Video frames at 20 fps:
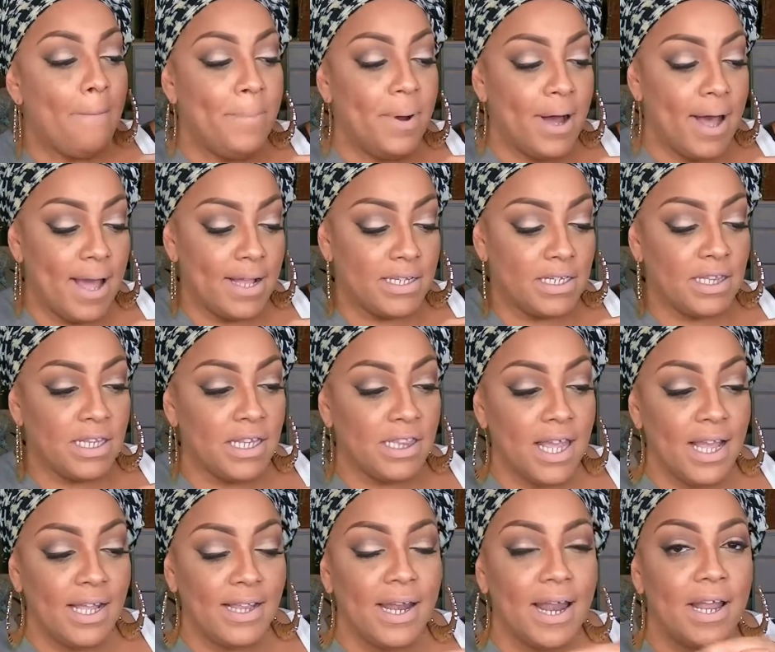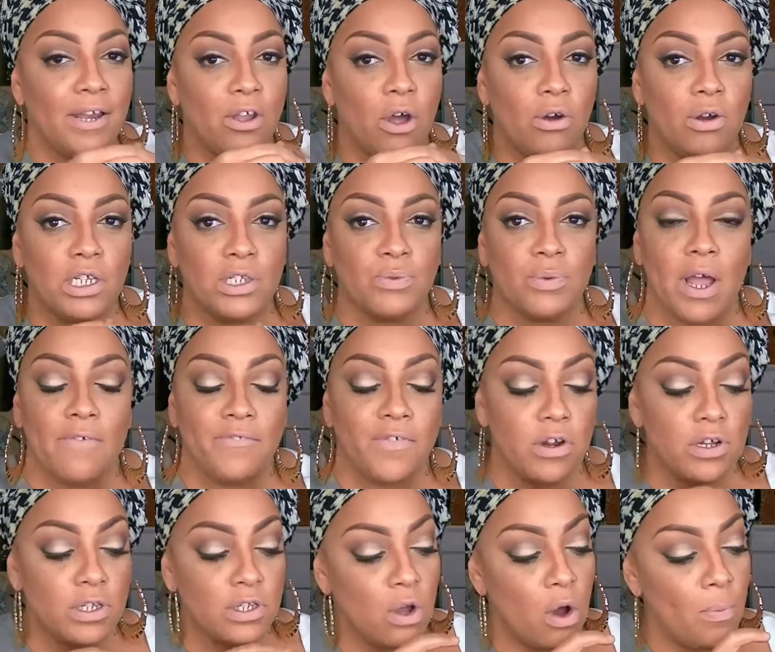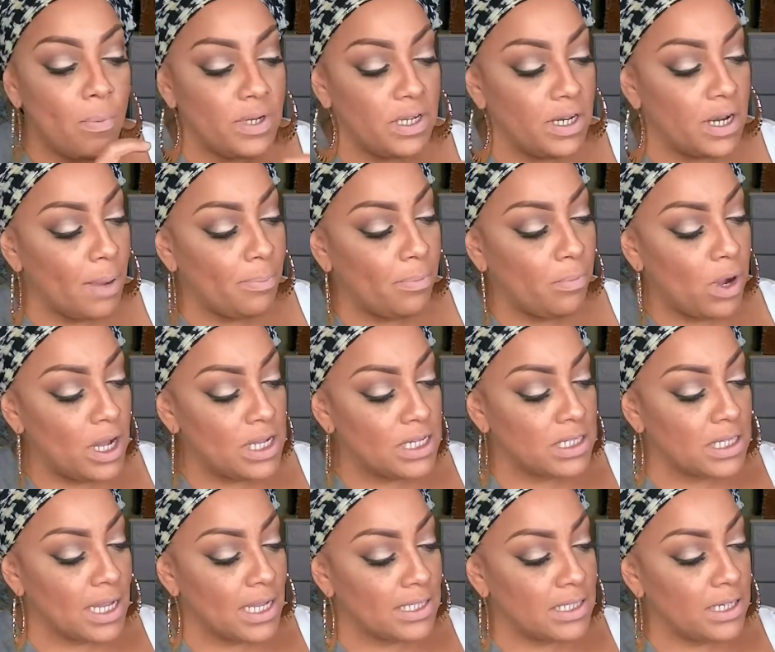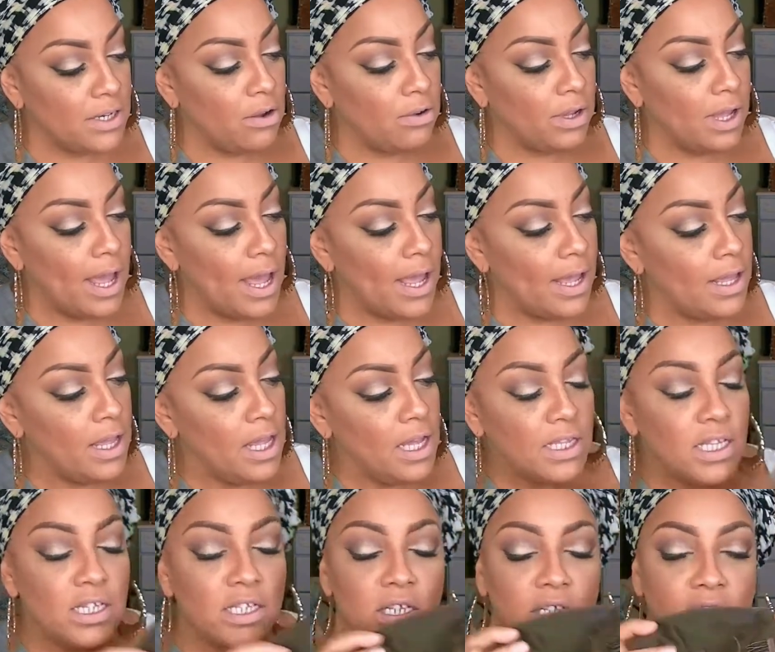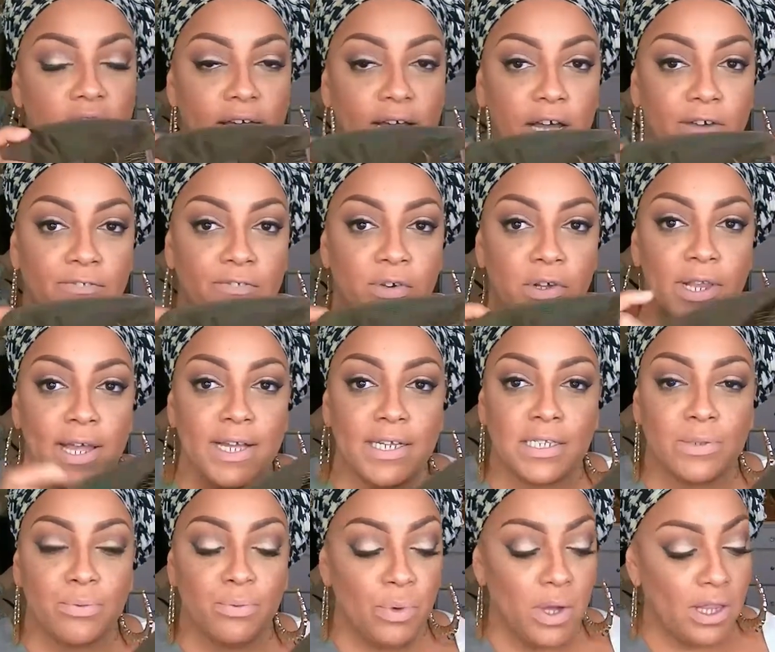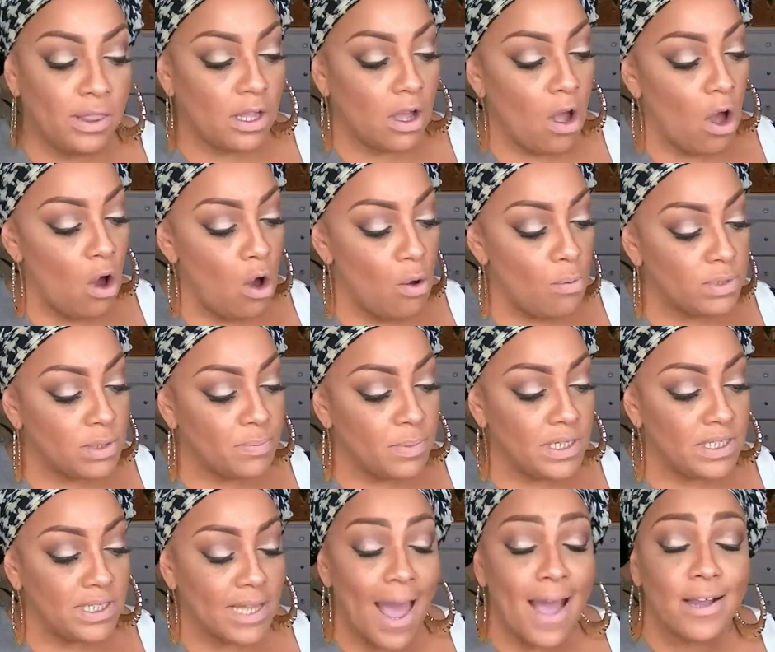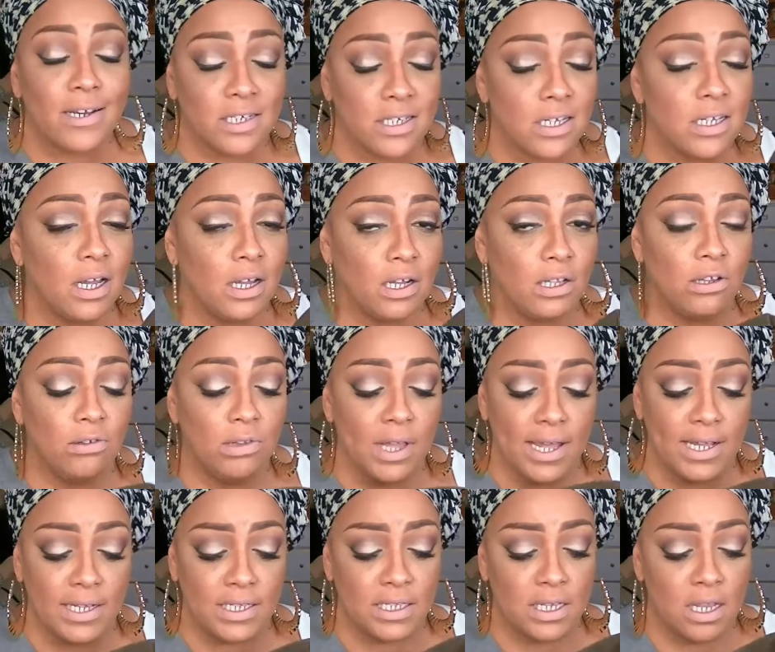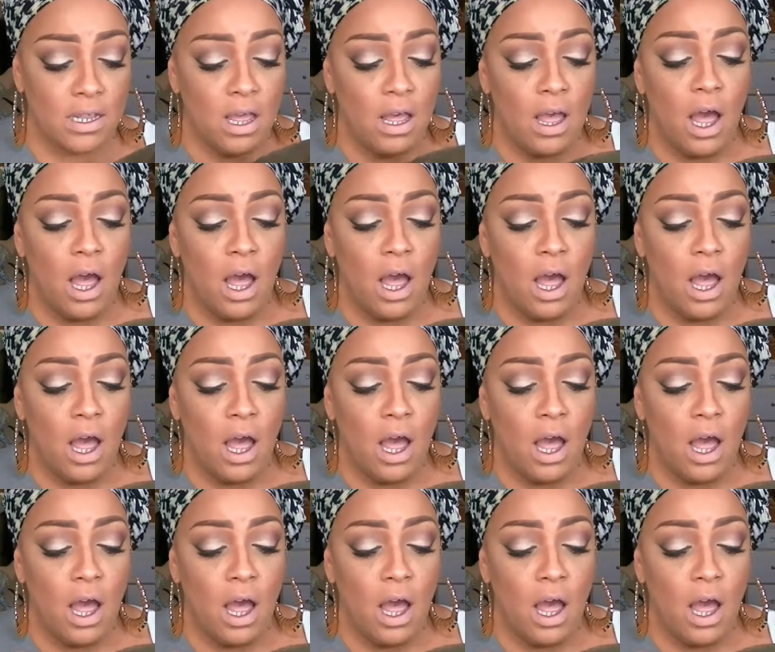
But the thing that I noticed when I first opened it up was, I said, okay, this looks like a full lace with combs, but it's actually a glueless.